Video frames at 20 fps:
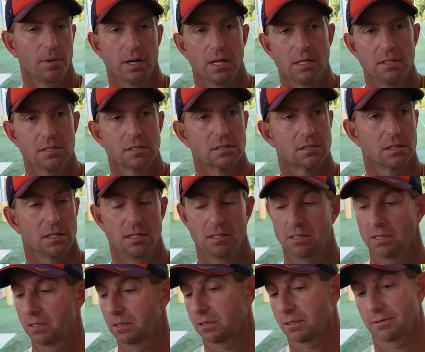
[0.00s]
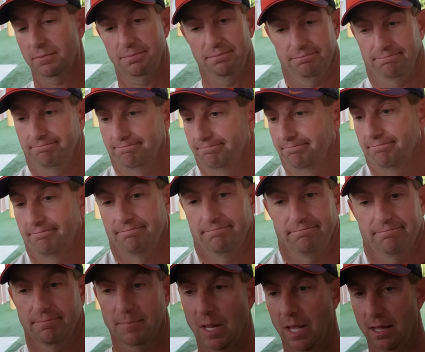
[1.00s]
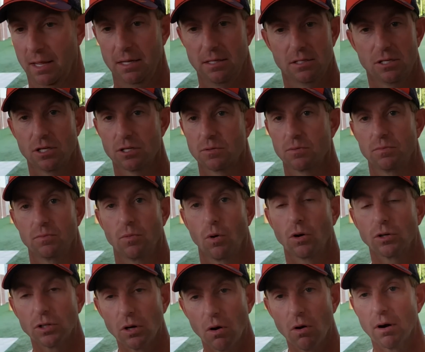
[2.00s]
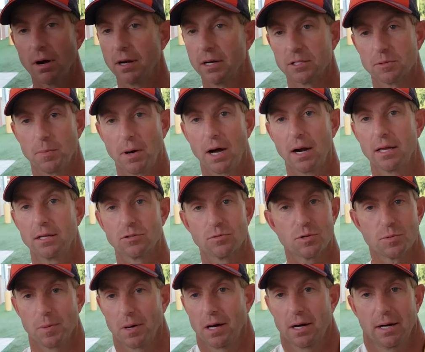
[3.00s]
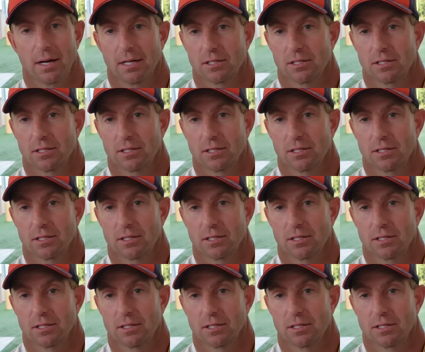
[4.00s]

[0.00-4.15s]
But he's he's just he's just worked hard and his body's responded.